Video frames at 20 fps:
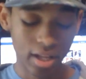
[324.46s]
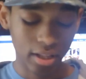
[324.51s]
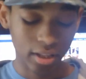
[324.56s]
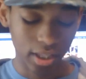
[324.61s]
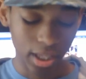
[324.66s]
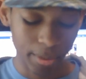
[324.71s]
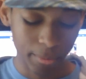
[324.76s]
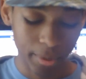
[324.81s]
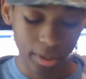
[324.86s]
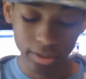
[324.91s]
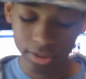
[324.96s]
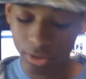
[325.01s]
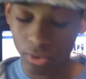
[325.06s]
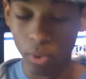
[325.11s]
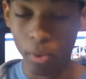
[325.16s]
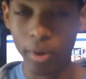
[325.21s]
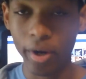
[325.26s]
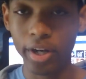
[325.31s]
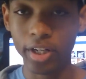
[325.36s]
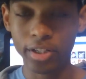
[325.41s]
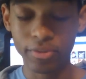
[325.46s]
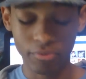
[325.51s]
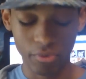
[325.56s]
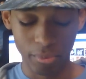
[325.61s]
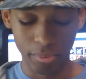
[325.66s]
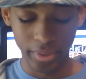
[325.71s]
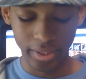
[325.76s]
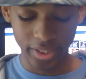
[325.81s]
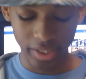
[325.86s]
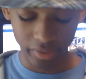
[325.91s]
limited storage for
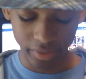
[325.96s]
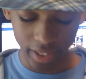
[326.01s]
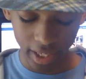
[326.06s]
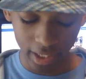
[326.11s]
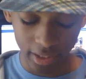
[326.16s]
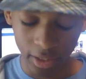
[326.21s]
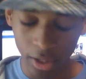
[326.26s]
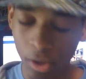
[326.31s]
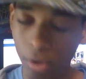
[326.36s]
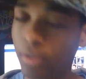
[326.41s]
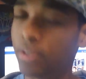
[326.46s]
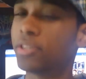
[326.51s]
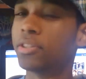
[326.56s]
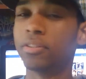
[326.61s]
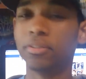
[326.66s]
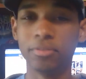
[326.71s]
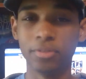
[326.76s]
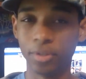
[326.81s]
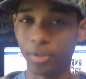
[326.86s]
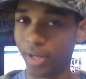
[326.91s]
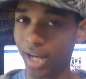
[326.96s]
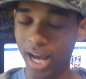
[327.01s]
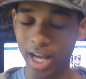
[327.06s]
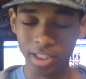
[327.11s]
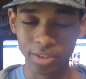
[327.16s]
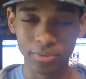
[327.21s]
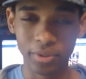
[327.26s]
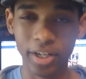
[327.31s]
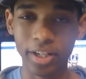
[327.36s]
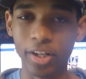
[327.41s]
retail downloads. You
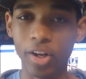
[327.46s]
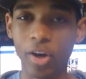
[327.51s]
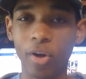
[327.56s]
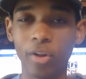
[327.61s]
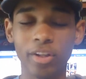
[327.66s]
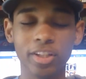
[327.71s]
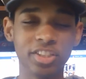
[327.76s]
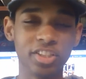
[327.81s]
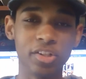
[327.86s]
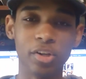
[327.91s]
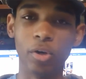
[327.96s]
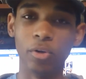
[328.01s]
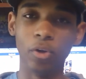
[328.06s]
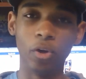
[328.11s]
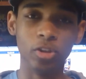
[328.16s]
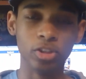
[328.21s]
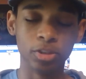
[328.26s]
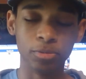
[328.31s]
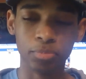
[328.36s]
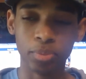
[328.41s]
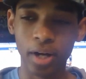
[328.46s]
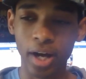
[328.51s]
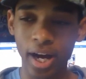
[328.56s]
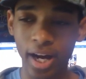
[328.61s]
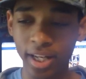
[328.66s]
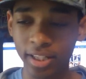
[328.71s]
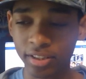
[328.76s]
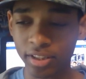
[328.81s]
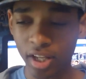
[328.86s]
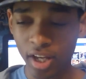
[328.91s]
guys already know this, you know, no
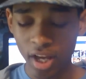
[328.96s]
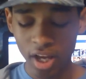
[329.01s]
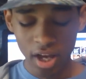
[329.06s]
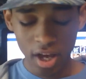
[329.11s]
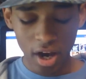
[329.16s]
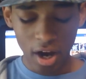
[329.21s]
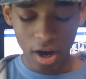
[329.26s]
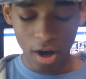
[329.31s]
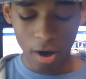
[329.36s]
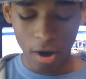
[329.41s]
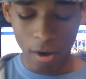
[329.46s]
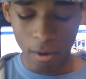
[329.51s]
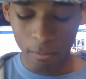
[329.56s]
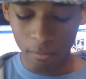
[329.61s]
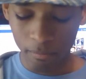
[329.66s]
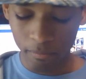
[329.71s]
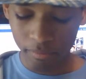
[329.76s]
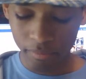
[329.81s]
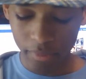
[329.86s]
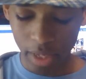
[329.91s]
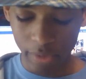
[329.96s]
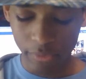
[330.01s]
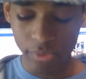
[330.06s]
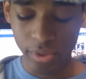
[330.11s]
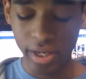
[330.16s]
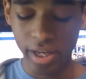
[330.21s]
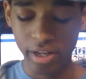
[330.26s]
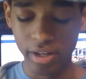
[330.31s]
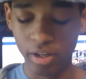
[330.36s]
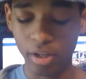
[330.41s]
surprise. If you
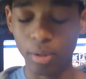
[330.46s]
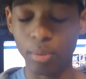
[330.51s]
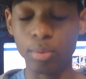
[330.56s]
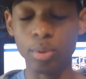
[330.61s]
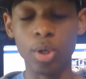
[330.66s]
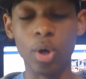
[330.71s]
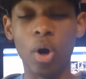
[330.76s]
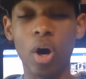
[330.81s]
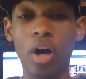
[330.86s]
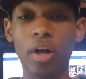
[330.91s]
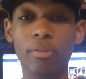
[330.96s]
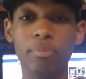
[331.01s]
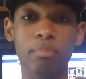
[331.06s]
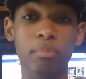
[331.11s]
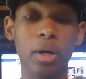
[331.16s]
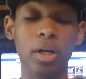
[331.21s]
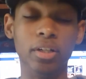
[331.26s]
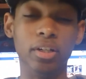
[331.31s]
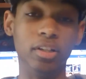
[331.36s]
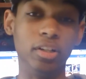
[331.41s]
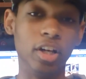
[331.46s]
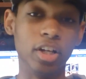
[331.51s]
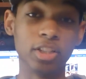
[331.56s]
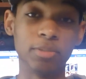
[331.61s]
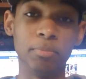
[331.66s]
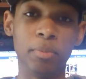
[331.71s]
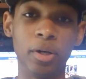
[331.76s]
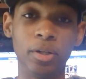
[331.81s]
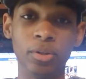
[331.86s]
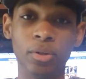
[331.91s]
get a deluxe
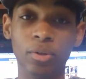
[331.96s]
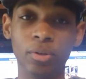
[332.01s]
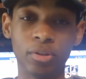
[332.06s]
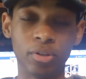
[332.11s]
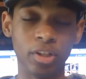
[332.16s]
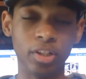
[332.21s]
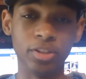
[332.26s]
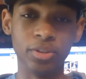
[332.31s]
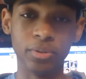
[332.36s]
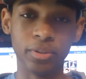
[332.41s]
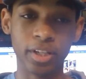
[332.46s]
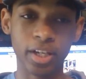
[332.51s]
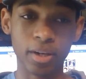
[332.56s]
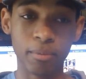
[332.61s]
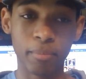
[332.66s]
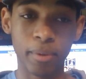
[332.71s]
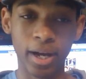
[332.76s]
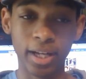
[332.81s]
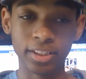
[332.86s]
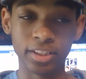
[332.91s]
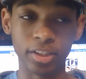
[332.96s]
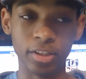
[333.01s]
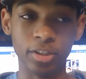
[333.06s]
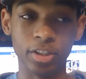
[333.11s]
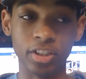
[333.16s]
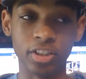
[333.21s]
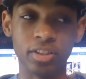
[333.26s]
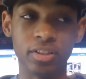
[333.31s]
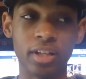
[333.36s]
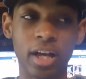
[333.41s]
bundle, 32 gigabytes, and you're
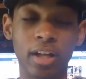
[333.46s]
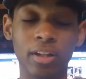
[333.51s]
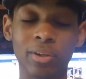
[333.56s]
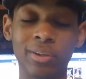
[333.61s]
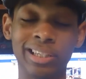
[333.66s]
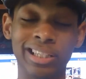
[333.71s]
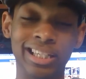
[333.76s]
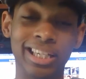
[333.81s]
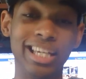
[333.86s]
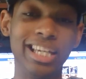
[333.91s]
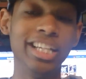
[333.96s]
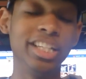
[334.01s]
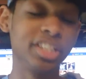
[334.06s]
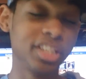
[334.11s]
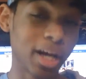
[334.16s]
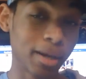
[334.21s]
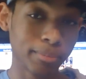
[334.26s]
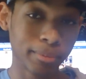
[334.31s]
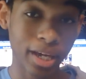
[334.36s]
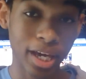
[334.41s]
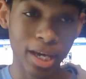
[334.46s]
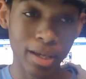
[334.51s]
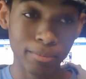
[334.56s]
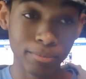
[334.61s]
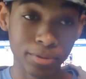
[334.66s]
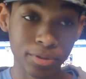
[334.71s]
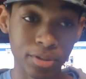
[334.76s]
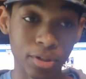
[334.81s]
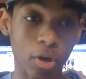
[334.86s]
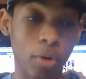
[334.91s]
just downloading eShop
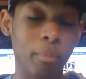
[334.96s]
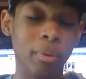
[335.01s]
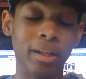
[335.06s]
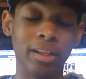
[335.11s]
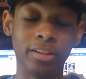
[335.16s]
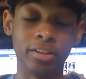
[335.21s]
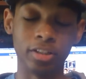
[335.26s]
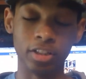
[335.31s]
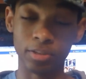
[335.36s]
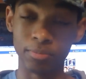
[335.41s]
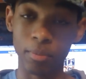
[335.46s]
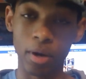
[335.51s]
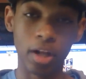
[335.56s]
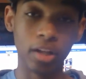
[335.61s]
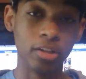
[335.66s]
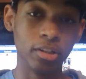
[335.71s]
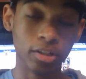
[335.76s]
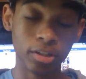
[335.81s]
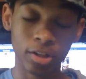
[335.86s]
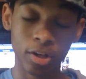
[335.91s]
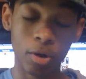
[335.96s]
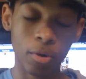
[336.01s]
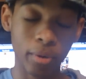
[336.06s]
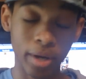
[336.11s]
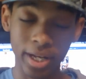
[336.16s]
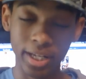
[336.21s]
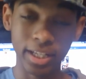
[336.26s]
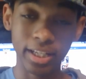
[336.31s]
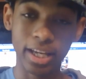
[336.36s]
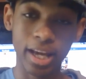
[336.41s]
games, you know, about the smaller, you know,
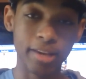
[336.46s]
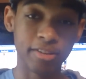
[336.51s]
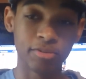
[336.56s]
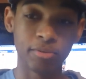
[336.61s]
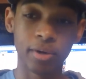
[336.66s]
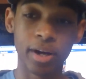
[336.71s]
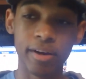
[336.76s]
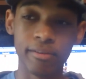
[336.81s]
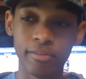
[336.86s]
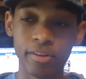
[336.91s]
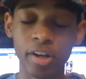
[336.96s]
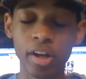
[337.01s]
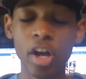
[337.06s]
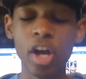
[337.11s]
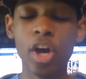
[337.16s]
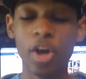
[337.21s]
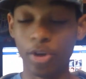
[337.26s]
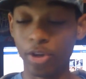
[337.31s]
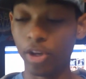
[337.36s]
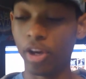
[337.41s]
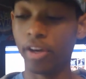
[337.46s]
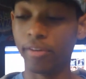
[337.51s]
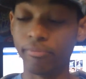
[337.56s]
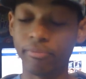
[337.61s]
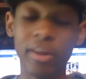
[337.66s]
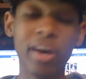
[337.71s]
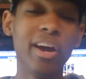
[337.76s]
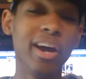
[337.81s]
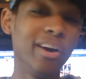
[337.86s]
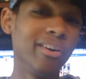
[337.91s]
indie games or whatever, yeah,
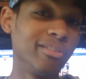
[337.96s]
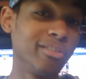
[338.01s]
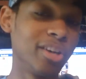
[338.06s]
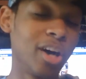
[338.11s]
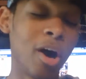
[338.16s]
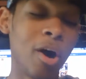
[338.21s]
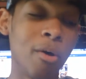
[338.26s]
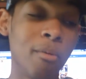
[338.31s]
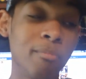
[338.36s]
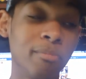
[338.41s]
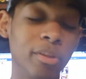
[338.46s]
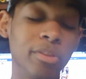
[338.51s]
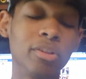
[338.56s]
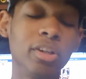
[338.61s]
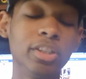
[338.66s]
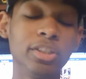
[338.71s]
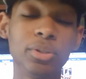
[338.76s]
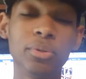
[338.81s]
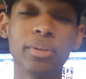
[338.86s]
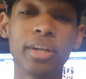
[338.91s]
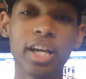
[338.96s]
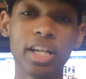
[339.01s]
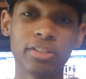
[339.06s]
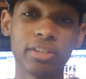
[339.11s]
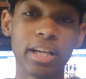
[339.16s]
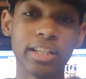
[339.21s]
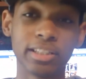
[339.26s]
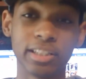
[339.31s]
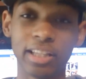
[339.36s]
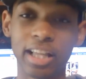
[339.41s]
the 32 gigs
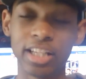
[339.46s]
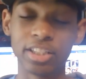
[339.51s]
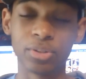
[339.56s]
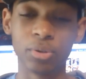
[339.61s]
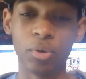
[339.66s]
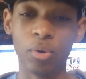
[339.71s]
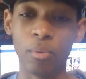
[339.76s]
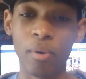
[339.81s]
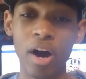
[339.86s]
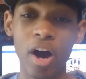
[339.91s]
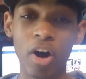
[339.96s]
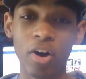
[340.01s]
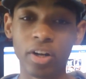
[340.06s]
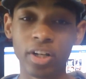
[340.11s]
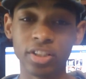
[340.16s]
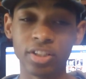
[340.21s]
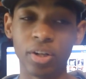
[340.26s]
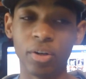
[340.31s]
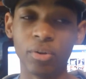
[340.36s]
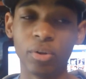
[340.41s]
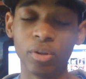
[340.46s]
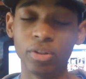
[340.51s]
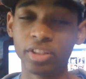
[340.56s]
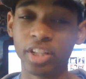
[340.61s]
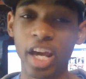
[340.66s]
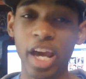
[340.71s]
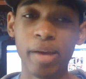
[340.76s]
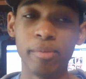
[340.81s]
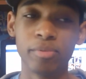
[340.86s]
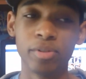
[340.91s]
actually lasts you a while, because, you know, those
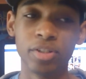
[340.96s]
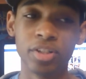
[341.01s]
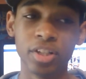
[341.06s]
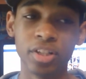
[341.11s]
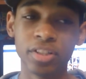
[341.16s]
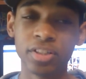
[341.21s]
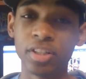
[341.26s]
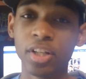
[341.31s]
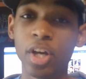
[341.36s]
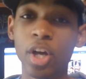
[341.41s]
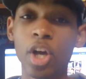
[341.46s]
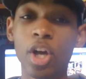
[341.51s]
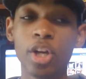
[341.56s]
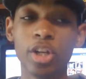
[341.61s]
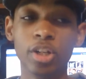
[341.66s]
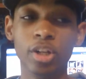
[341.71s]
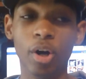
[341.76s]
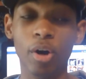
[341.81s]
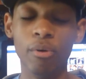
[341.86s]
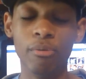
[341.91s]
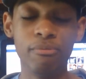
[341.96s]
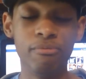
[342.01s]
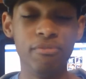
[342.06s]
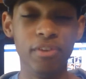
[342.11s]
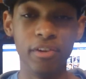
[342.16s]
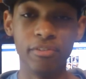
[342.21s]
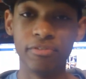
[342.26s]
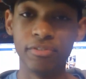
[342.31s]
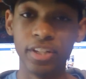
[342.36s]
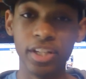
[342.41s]
games are just, you know,
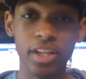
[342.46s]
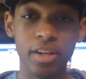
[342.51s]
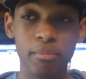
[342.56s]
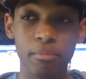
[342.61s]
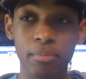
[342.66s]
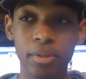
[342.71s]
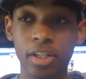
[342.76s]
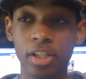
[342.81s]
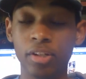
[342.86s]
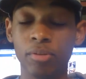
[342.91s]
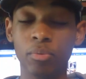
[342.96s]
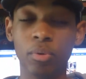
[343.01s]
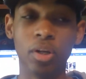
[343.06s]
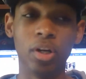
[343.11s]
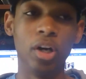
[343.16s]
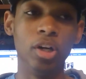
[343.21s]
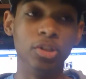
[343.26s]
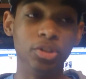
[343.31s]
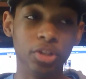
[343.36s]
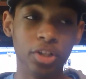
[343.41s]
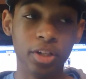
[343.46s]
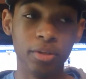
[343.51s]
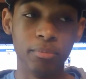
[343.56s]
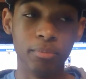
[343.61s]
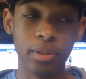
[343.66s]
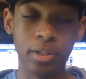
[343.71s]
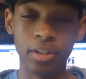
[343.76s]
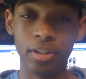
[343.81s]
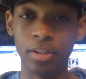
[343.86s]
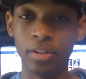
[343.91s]
50 MB, 100
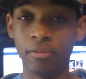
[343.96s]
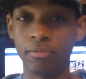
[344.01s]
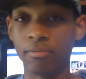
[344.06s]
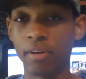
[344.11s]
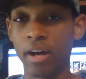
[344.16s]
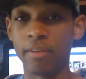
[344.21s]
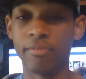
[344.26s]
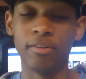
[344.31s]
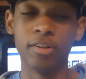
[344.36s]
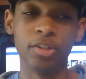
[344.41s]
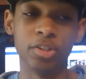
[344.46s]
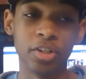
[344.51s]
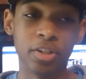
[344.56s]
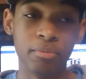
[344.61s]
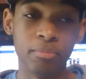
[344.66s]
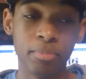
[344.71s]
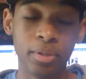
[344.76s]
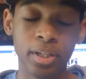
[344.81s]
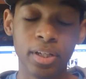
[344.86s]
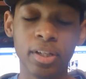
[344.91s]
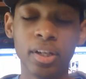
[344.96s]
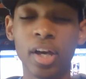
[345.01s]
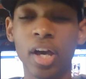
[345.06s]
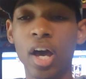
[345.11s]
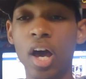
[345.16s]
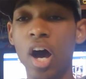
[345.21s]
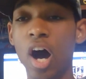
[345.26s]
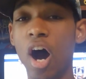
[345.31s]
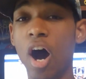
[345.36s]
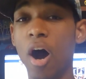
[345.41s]
MB, 500
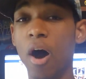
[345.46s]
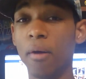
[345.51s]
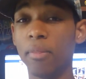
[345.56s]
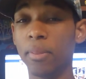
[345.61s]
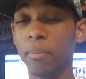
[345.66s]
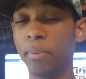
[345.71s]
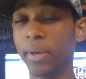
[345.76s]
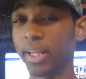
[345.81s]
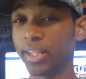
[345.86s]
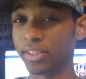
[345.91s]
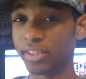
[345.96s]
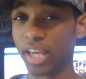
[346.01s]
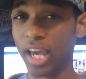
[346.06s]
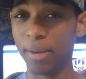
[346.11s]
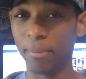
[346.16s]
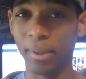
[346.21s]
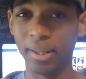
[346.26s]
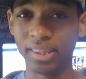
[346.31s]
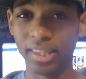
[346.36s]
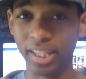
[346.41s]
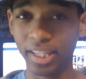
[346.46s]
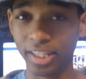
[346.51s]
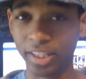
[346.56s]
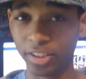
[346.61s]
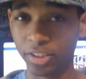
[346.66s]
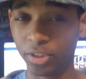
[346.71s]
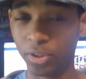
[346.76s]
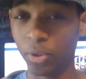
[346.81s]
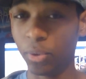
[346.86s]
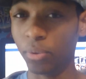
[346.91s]
MB. The biggest game I think
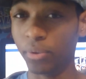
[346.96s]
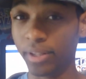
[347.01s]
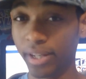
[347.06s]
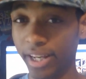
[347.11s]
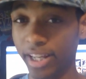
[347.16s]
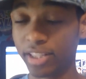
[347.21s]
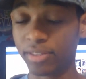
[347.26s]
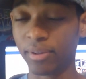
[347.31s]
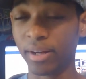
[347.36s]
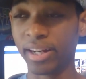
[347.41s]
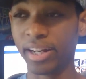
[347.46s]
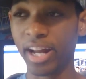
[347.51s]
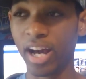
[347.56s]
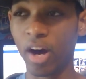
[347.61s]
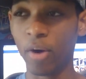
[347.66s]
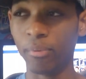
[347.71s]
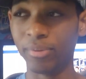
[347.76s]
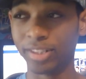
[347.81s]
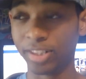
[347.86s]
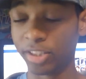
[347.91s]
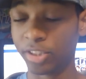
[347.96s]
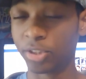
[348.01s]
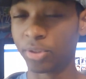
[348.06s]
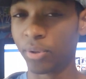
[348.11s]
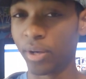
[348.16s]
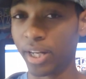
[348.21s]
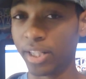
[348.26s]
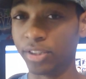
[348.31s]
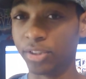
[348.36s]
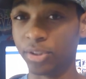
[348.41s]
is 2 gigs right now, which is
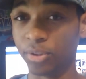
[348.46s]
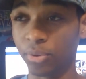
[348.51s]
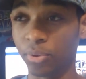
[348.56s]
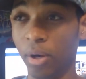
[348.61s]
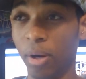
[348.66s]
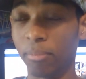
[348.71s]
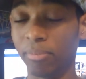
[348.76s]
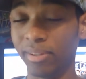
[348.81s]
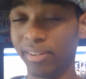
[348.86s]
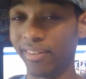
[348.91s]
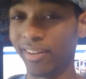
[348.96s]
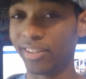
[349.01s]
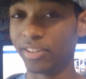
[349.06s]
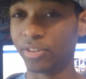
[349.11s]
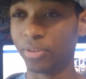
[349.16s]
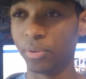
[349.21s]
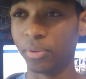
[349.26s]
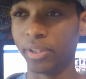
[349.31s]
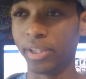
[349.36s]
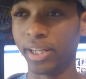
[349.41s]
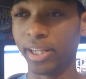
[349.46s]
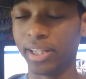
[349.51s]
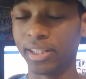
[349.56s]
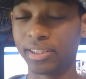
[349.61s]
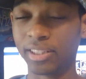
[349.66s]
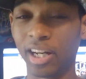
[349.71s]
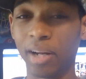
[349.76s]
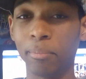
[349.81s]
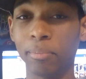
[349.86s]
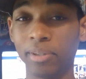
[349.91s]
Trine 2. I believe that's 2
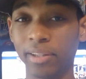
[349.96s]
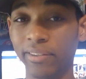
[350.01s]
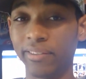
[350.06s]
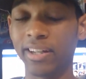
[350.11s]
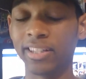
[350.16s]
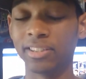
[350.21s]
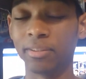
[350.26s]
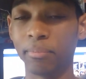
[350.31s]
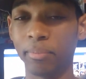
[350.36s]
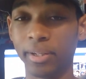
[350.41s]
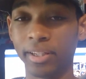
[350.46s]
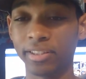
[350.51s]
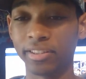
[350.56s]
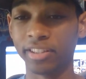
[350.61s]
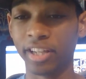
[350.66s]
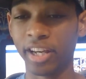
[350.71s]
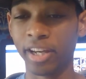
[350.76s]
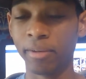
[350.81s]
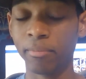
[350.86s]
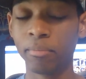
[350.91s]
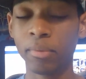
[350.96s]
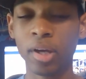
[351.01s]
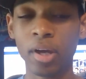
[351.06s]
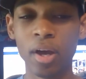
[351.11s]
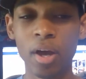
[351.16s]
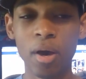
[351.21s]
gigs, and I believe that's the biggest game.